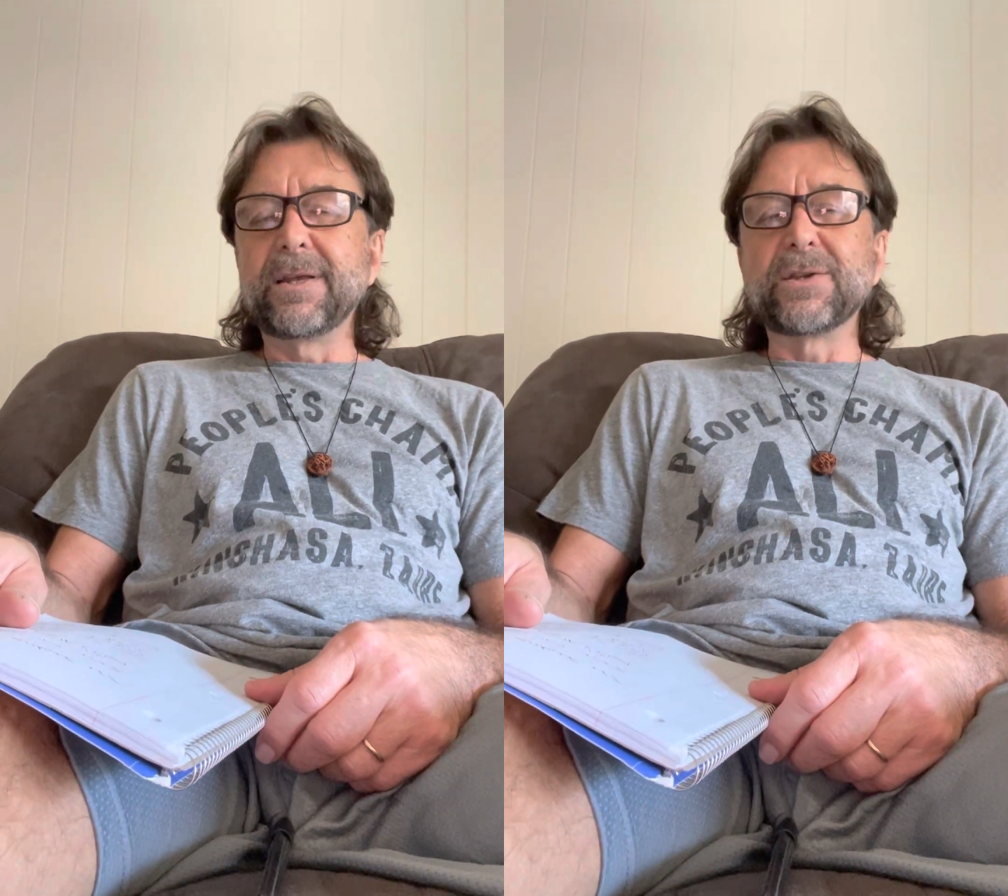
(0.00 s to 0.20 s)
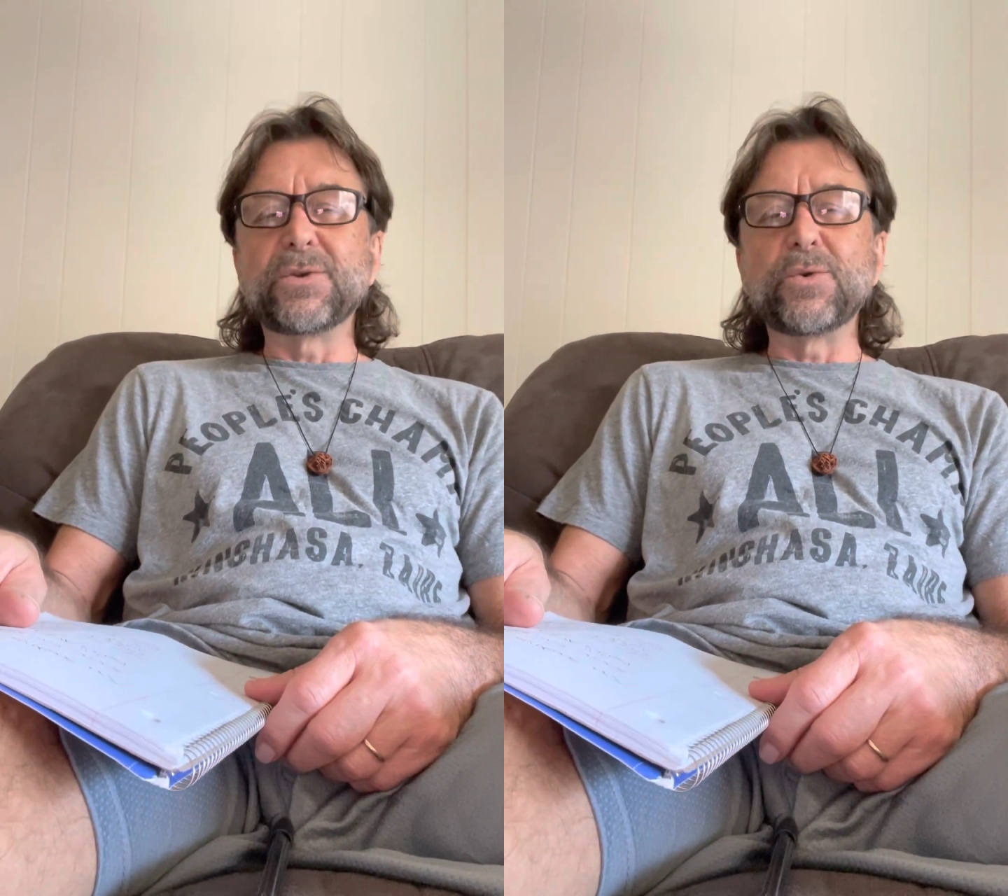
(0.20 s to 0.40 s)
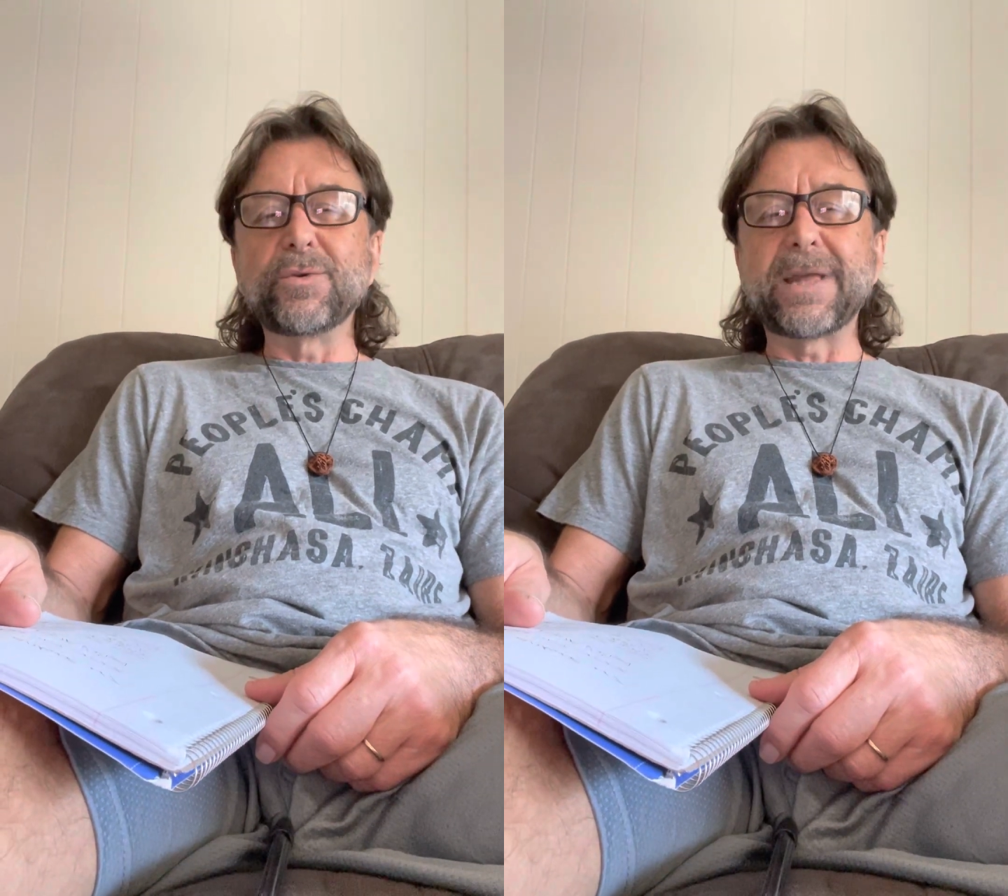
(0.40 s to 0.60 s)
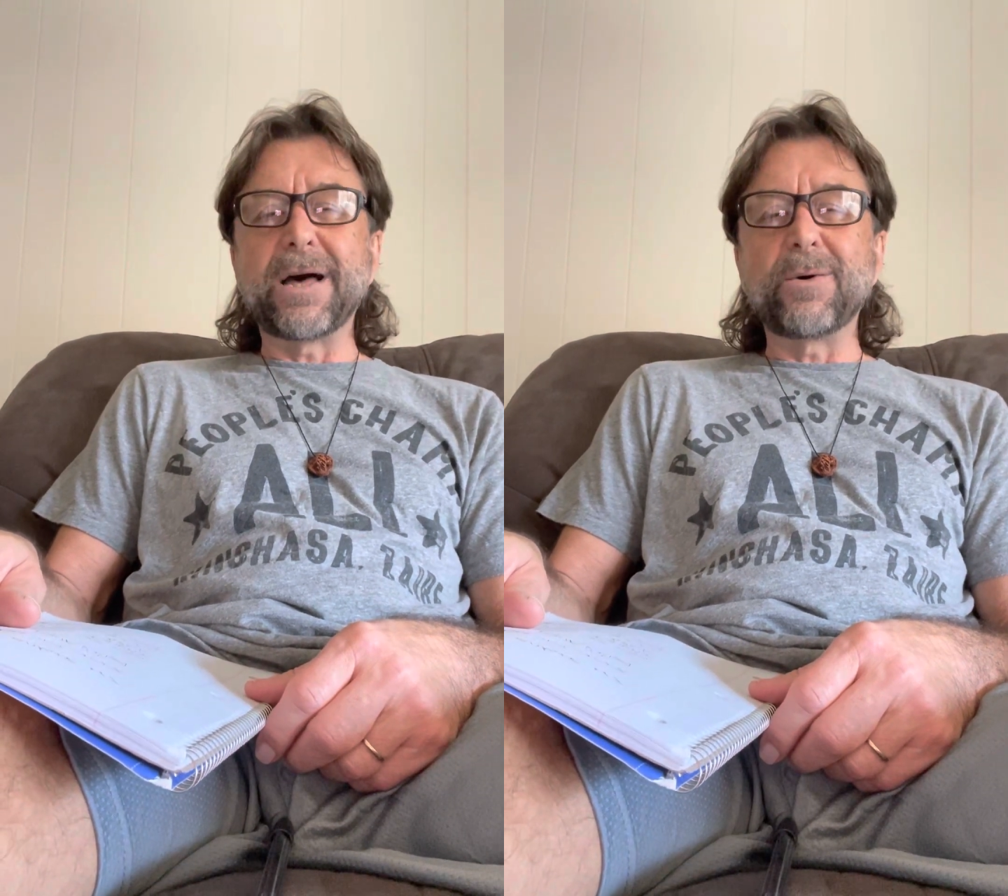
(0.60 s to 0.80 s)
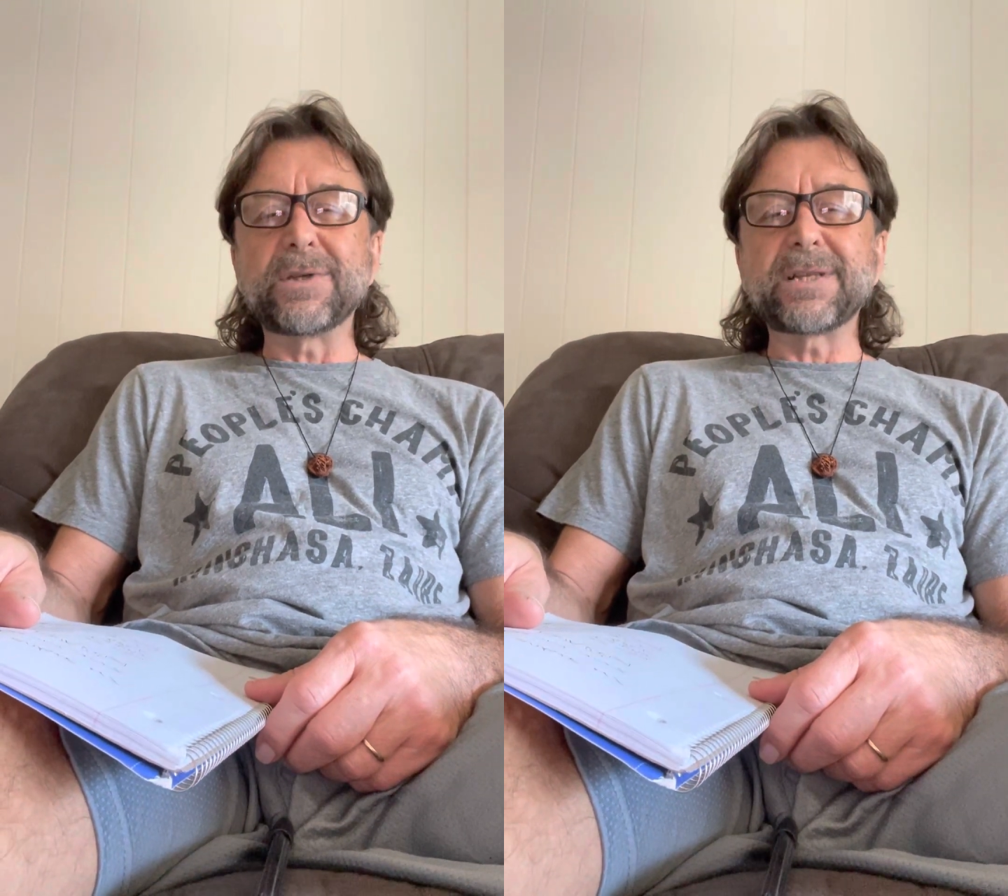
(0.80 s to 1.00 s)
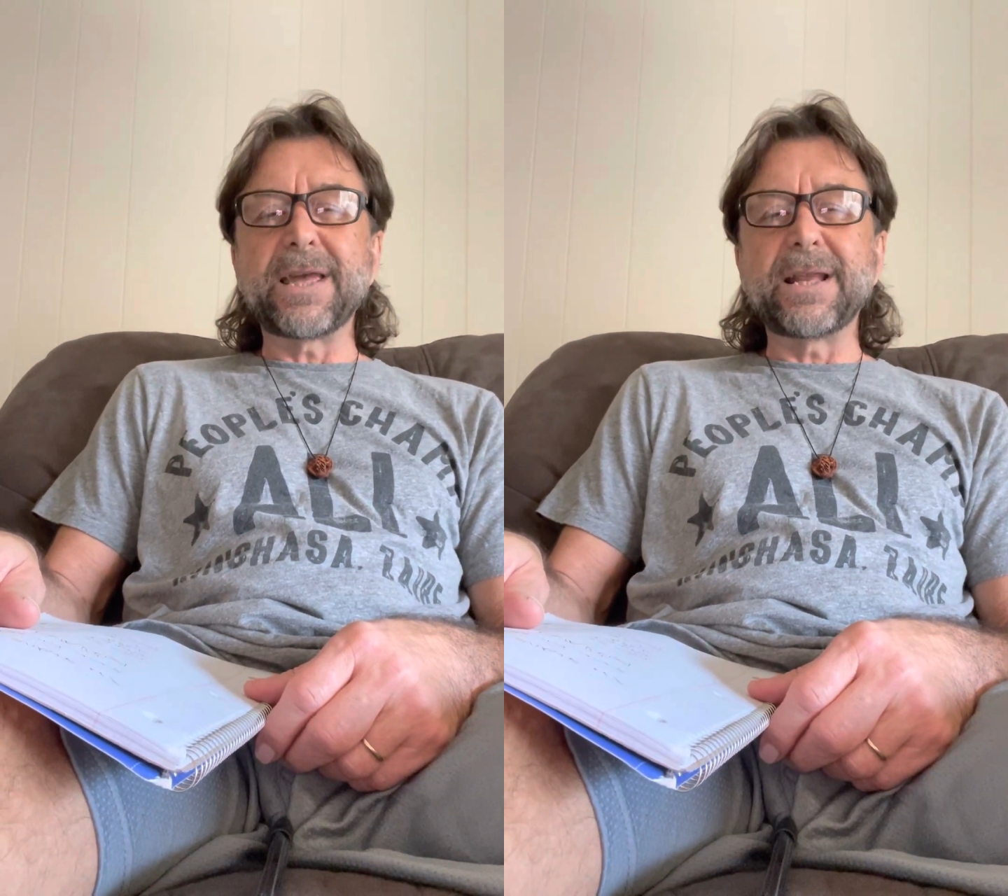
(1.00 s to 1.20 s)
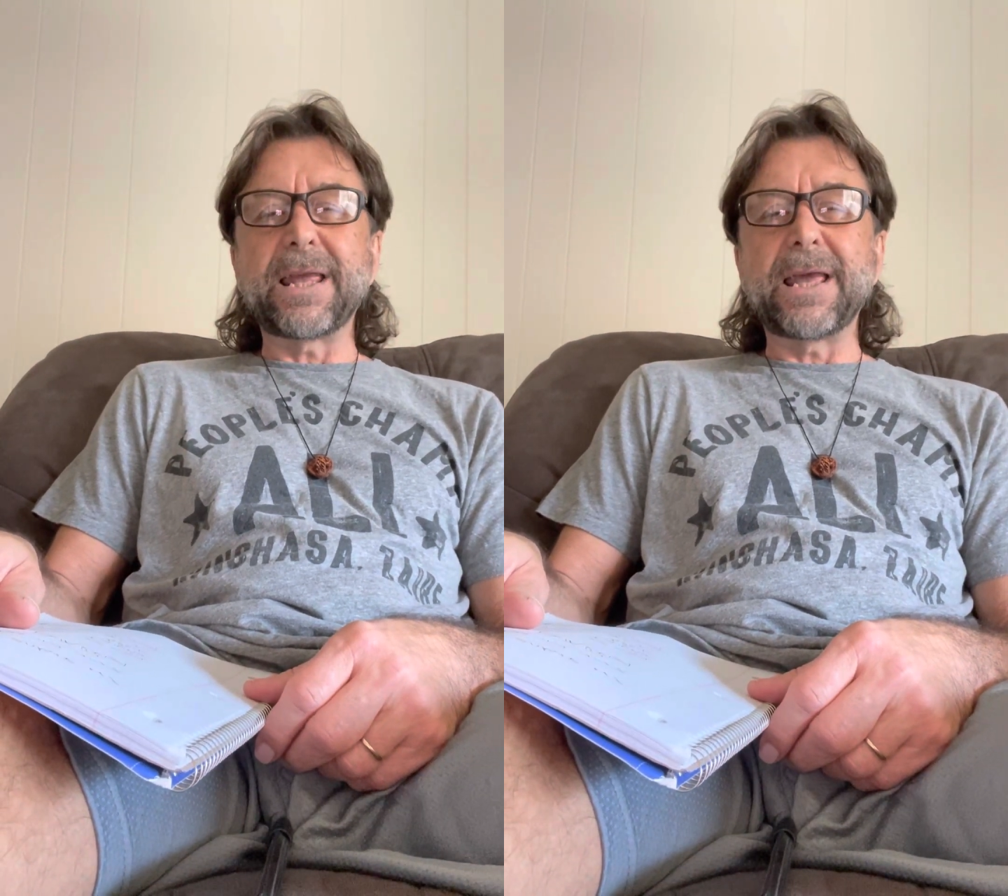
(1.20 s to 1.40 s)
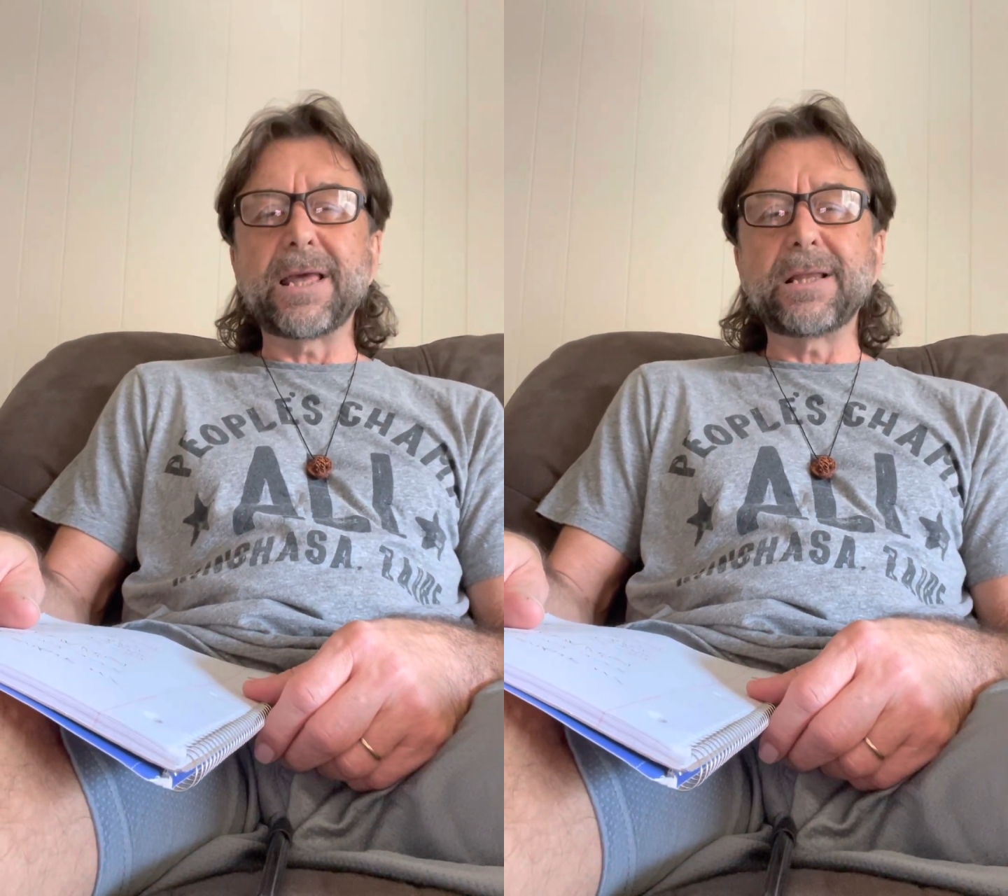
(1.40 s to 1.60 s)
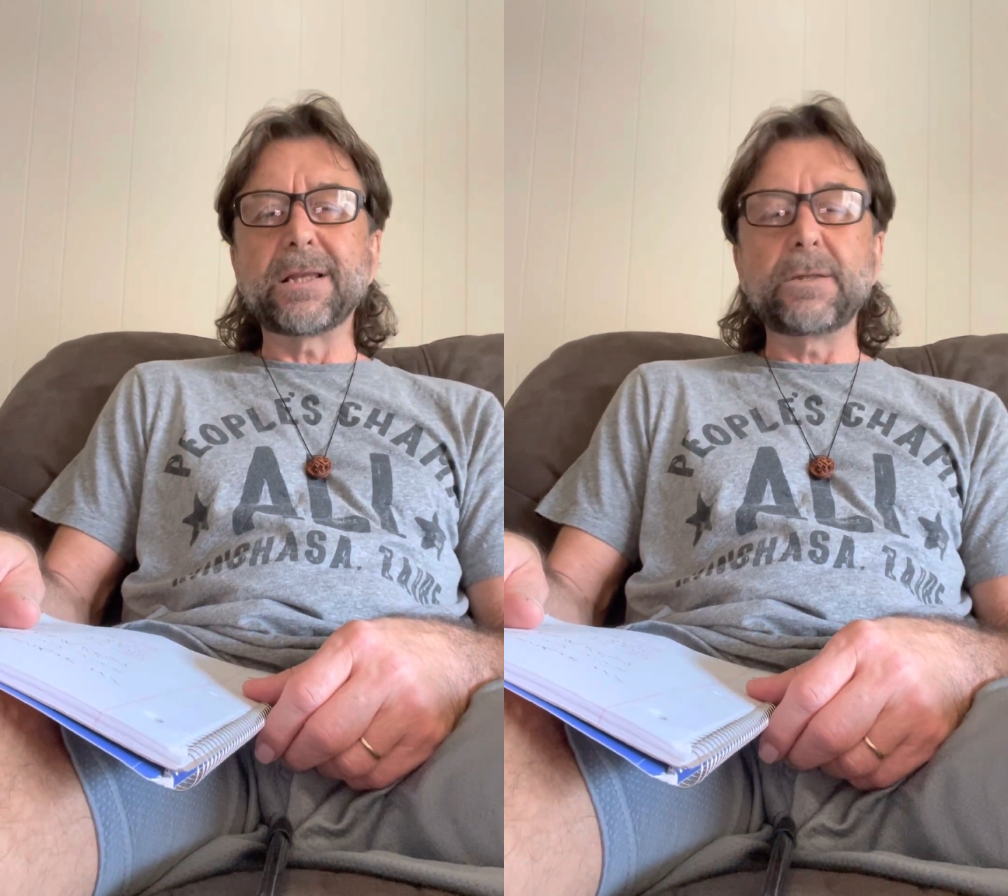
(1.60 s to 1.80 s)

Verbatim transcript: pseudo Taoist kind of Catholic